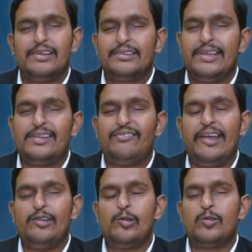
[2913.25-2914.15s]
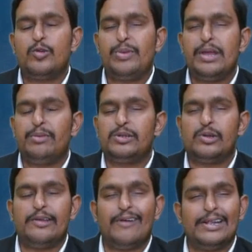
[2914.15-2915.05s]
This way you should be able to
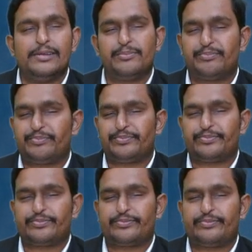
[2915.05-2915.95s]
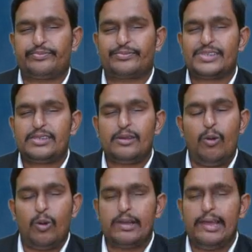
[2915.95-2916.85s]
divide.
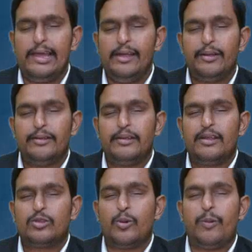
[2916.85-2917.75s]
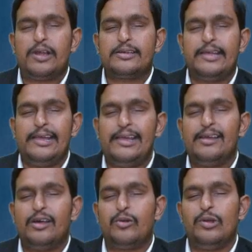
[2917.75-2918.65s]
Okay. So for
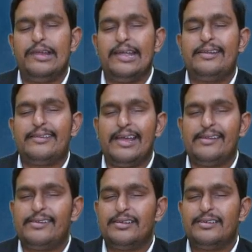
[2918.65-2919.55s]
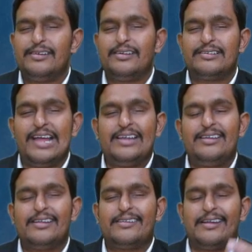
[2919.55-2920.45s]
tea, rule 8 says
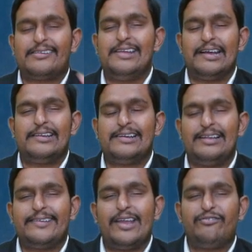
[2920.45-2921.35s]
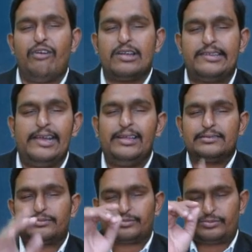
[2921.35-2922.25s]
that 60 agriculture, 40
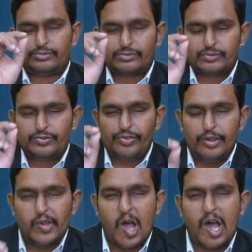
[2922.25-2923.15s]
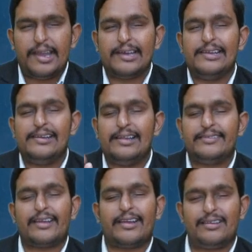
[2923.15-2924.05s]

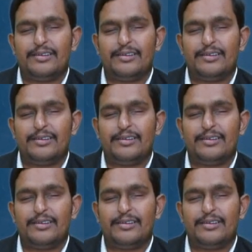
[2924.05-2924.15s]
non-agricultural.